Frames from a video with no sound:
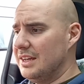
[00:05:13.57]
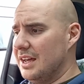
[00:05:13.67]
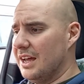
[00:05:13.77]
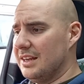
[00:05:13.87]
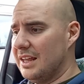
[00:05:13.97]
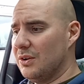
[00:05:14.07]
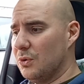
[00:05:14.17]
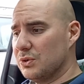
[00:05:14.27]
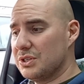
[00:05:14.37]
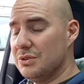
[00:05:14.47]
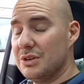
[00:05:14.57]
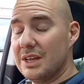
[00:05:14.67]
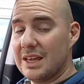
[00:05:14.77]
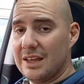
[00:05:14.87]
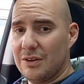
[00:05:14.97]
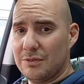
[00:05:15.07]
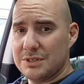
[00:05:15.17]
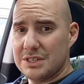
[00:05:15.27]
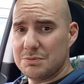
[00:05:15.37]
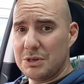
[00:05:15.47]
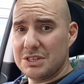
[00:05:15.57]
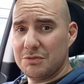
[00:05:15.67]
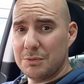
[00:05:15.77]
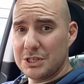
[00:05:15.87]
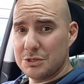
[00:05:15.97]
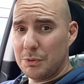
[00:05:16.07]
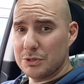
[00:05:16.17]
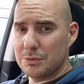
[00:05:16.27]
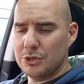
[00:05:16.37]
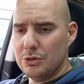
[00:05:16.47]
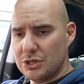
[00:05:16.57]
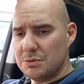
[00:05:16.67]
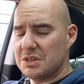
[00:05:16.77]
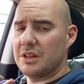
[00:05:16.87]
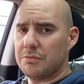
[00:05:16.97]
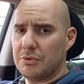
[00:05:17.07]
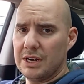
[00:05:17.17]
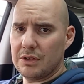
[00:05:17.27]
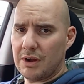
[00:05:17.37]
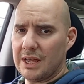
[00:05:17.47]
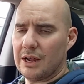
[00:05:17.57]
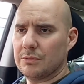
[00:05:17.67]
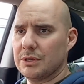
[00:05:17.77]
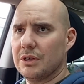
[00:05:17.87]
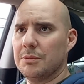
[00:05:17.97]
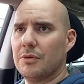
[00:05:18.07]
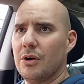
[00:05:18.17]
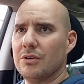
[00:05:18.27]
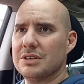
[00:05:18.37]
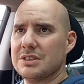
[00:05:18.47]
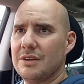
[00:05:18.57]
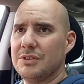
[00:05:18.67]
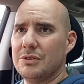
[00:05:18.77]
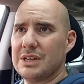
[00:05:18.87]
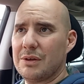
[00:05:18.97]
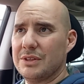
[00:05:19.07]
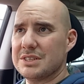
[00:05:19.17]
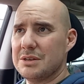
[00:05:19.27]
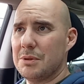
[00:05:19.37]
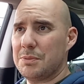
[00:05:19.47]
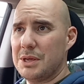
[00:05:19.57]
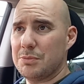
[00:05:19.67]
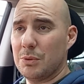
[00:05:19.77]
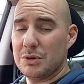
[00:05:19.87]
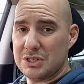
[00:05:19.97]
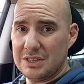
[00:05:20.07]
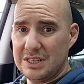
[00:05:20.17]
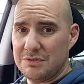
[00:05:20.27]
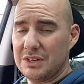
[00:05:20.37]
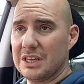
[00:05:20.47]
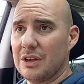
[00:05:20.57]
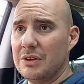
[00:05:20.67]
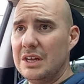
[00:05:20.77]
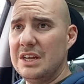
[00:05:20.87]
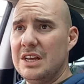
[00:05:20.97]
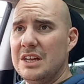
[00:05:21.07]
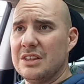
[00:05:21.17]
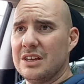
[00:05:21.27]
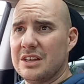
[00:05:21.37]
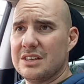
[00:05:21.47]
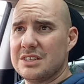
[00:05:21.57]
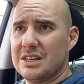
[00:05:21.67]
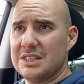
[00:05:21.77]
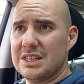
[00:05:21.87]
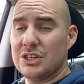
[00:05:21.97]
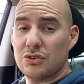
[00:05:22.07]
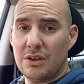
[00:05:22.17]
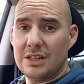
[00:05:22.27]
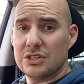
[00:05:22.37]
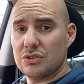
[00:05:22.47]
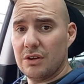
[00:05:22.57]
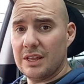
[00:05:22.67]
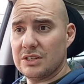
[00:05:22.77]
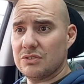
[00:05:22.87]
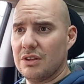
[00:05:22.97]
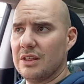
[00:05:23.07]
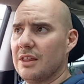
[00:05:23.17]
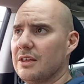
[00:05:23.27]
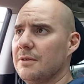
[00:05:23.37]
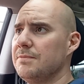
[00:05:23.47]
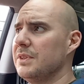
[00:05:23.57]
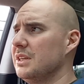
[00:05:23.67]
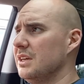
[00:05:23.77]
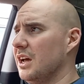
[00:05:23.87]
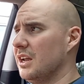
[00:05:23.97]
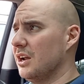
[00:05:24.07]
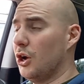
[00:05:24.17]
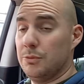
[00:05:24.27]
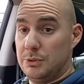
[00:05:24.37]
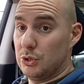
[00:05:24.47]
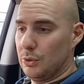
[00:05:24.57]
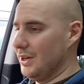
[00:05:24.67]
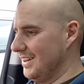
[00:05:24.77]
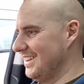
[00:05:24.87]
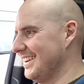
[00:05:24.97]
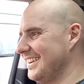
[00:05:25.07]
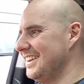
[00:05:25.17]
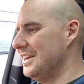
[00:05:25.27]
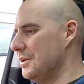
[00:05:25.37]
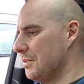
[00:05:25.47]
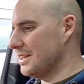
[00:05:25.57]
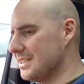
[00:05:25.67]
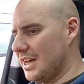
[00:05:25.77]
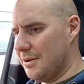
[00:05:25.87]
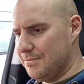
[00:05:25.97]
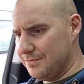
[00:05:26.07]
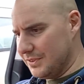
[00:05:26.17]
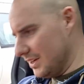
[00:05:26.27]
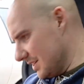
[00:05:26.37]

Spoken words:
And then also you can get obviously as much information as possible. YouTube's another really great help, don't get me wrong, because I have no doubt there's going to be people watching this video that are going to suddenly say try this, try that, try the other, and I hope you do. But like I